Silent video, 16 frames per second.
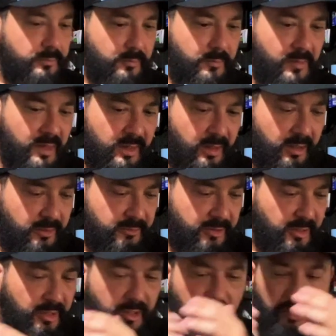So
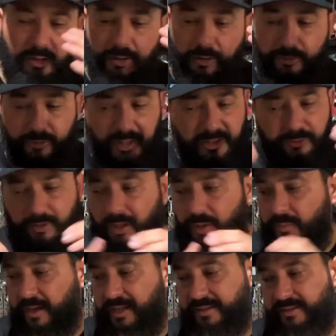that's where
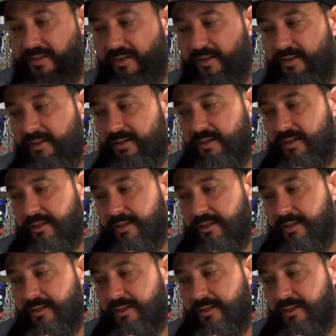I'm at there.